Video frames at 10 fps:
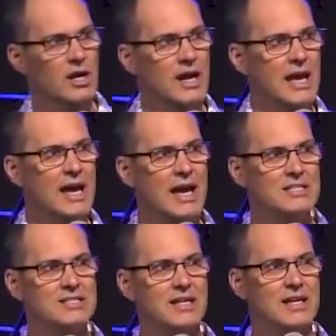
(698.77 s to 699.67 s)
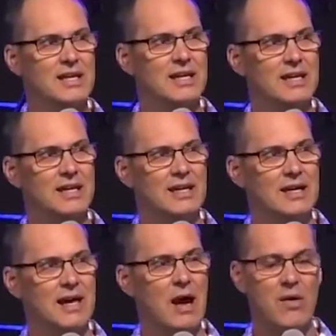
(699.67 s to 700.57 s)
And I said,
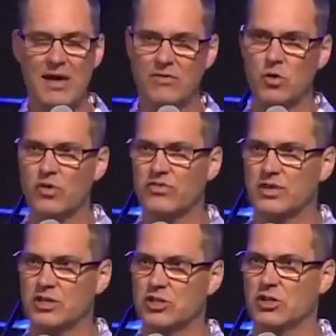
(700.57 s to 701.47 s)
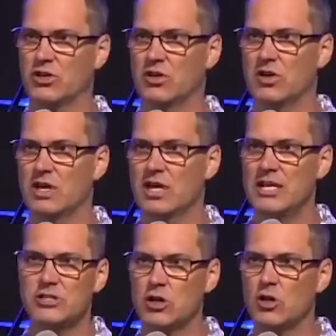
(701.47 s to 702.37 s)
I don't have an orphanage. He
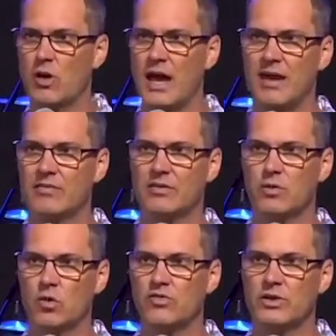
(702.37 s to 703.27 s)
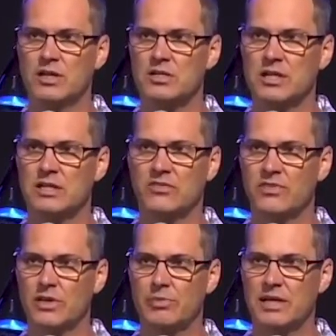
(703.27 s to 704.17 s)
said, you don't have an orphanage in the
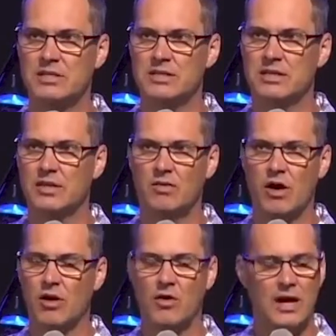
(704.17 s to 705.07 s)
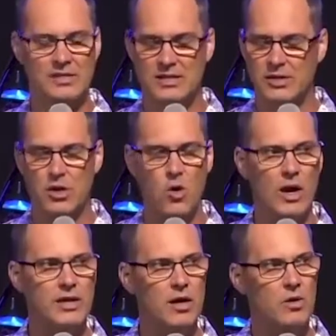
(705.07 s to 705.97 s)
Philippines and Nicaragua? I said, no, I
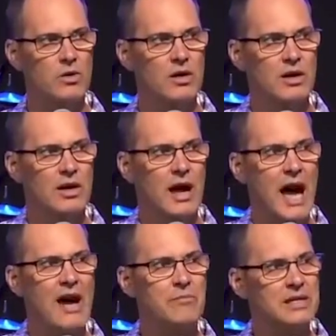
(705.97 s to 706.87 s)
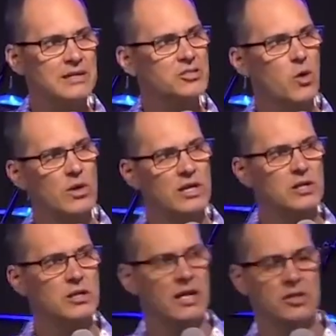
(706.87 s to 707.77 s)
don't. I've been sewing into,
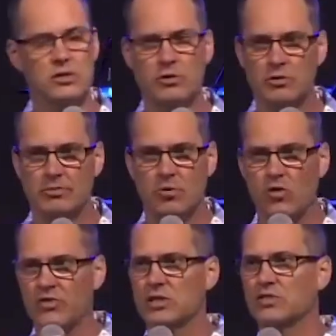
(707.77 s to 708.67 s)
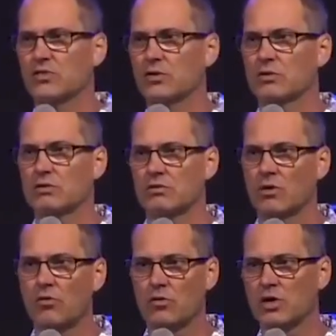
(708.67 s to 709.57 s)
into your orphanage for
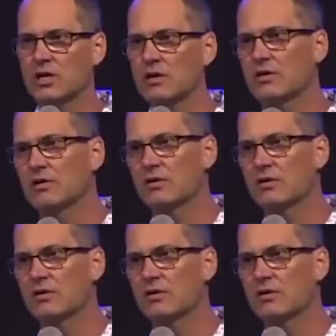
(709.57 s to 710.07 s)
over a year.